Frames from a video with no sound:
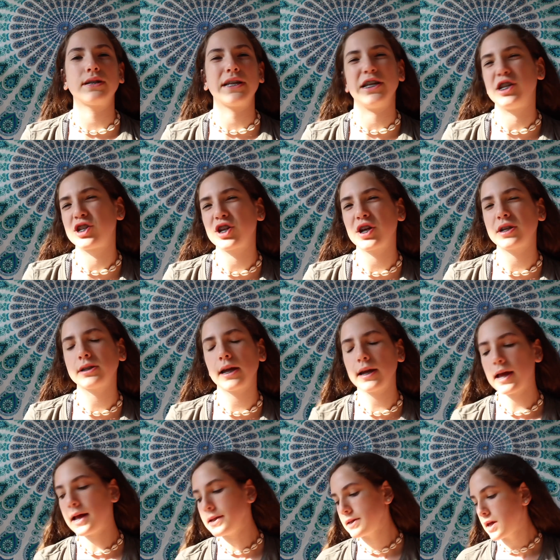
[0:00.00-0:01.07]
t-shirts, I
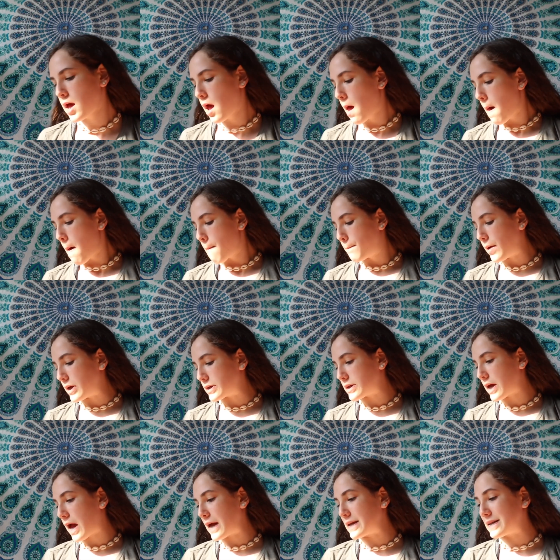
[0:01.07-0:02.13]
guess.
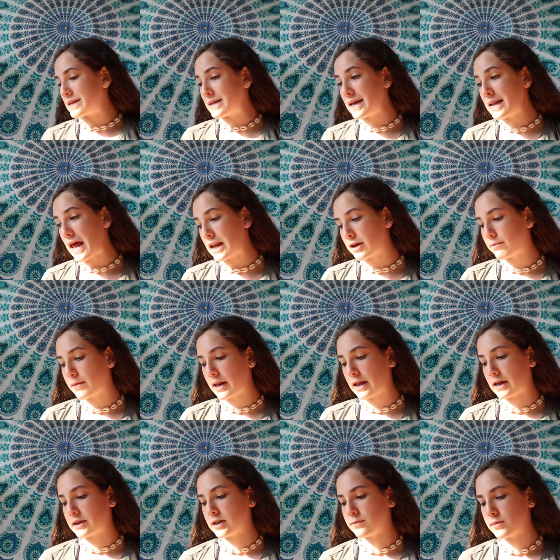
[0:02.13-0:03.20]
But I did end up
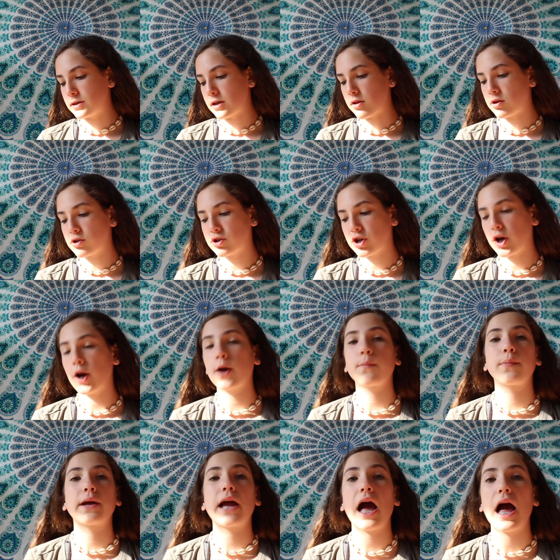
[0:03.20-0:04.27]
getting a Simply Southern
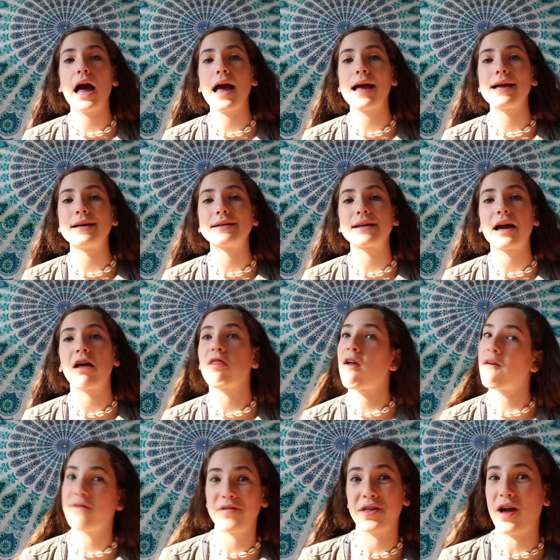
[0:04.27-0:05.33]
shirt because I
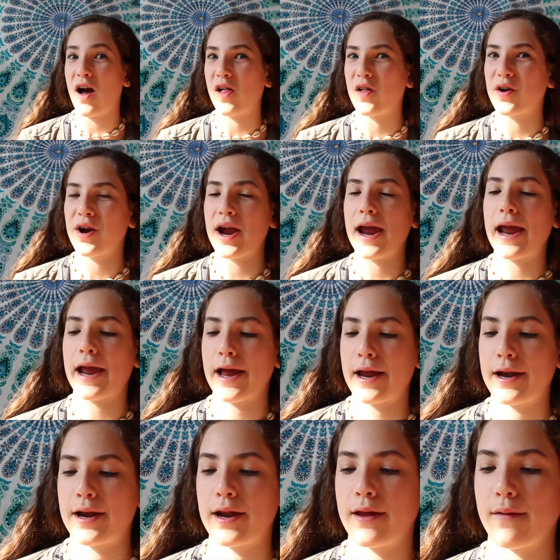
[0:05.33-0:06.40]
love the color
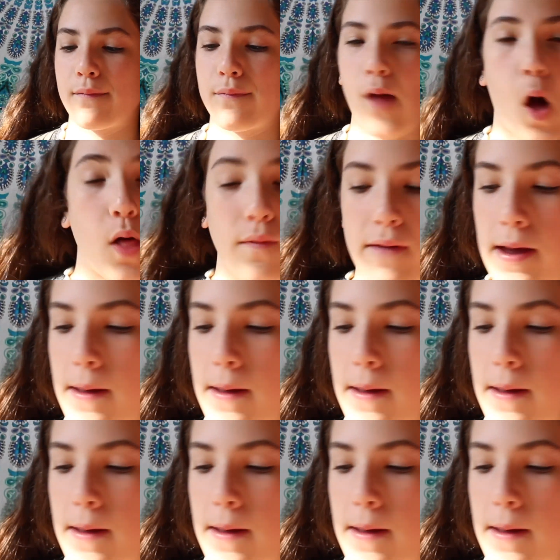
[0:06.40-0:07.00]
and all of